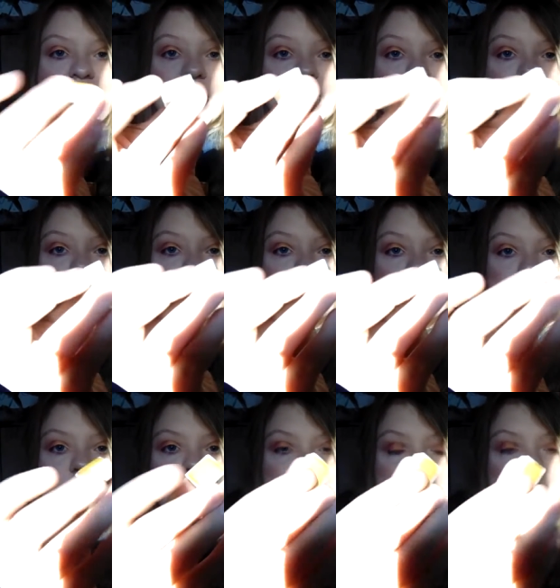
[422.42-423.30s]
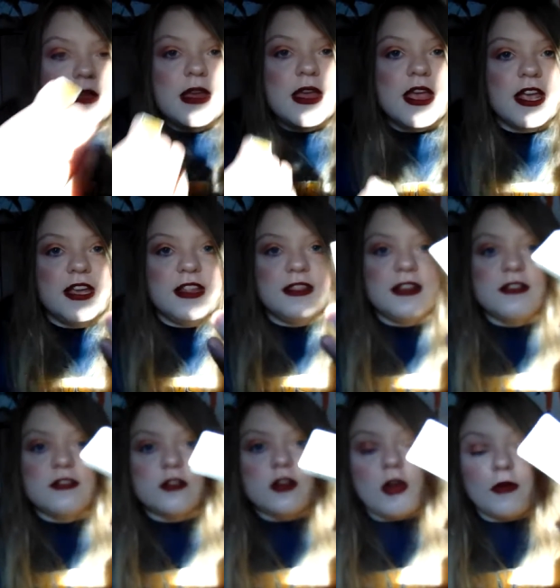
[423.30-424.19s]
pans, and
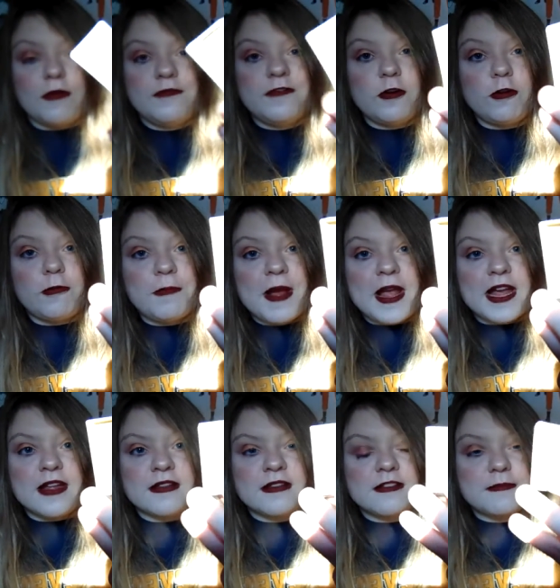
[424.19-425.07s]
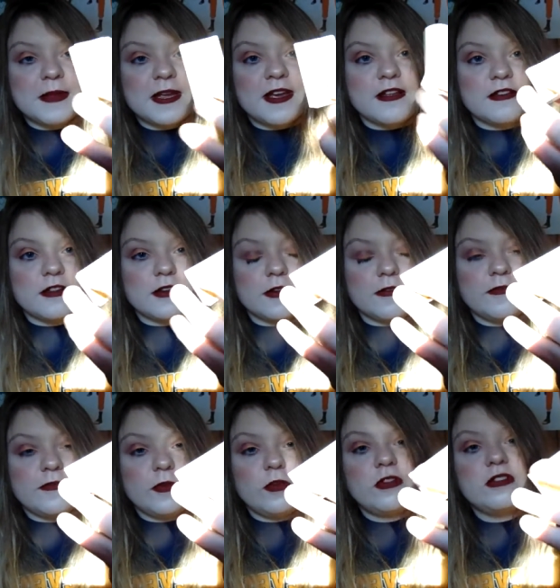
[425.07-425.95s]
these are called full pans because they're
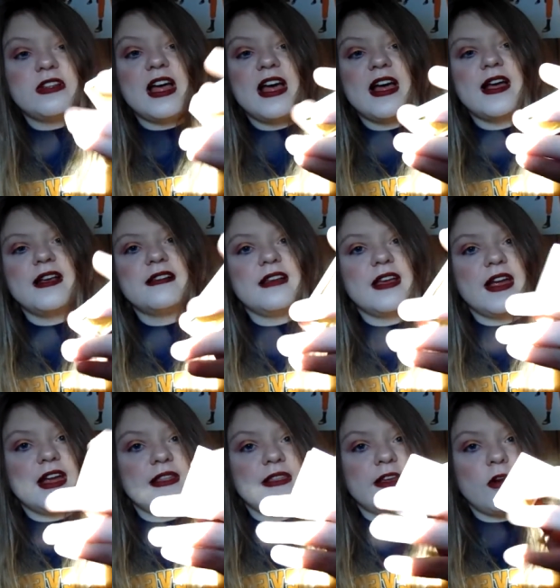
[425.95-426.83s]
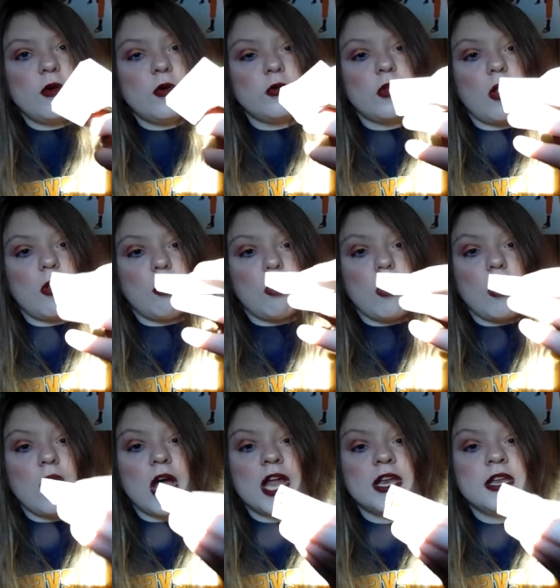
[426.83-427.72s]
full size and they hold a
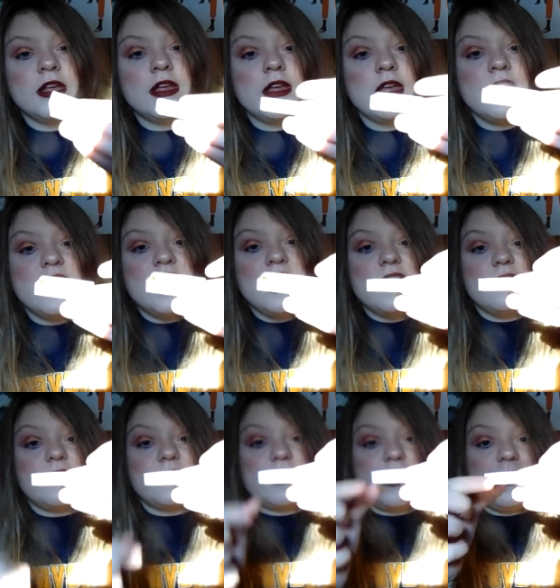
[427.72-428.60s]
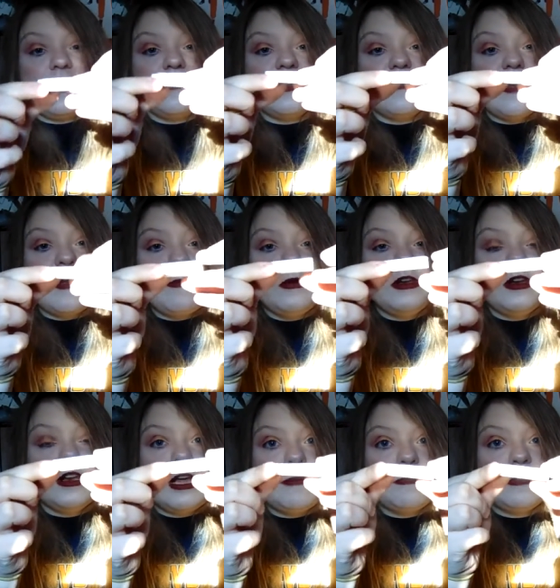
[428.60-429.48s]
lot. Like, even if I put
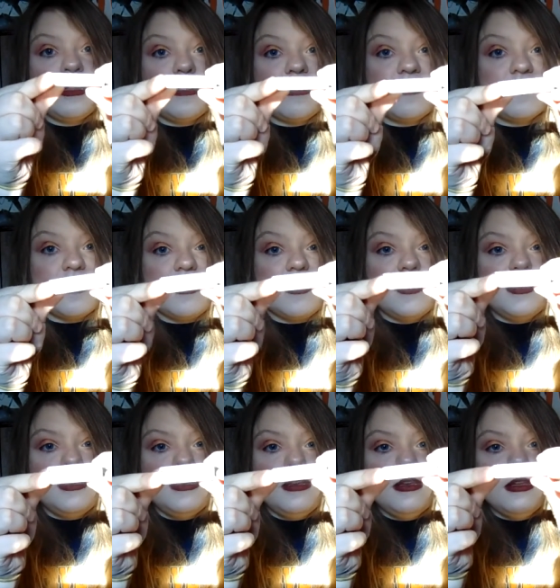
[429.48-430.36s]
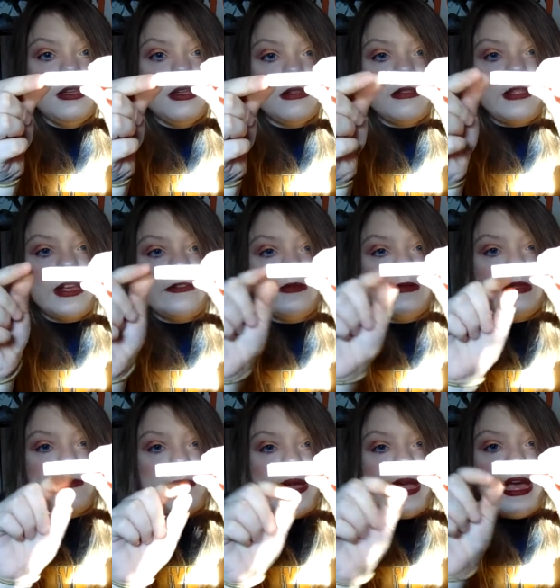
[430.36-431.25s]
it up to the sun, like
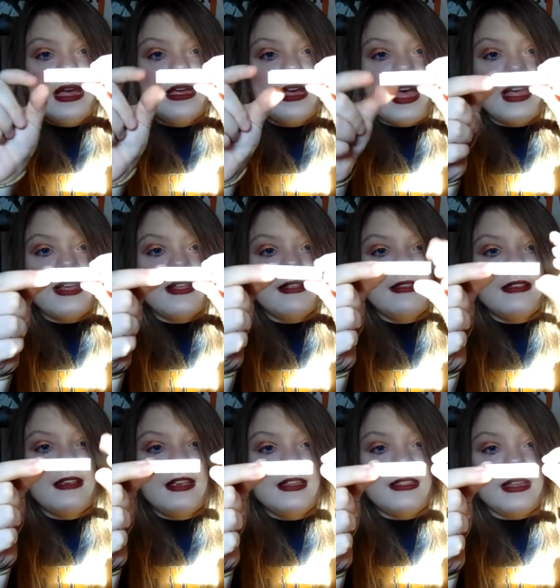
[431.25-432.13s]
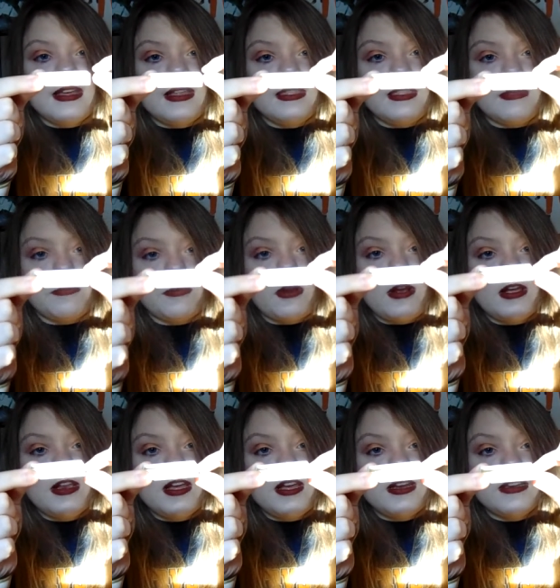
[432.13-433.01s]
from the back, I can see that the
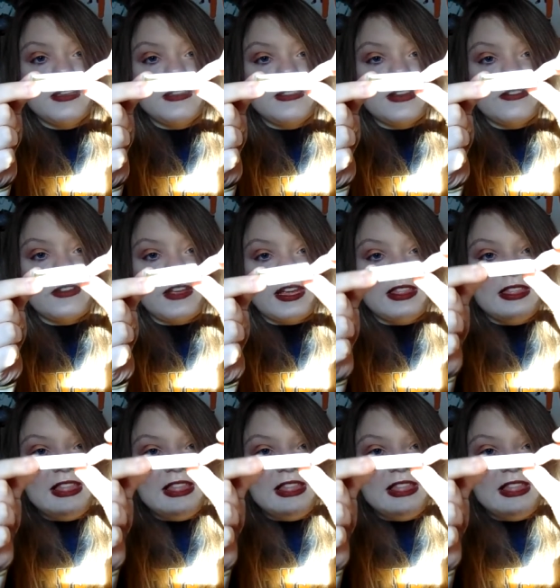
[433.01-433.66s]
product, there's like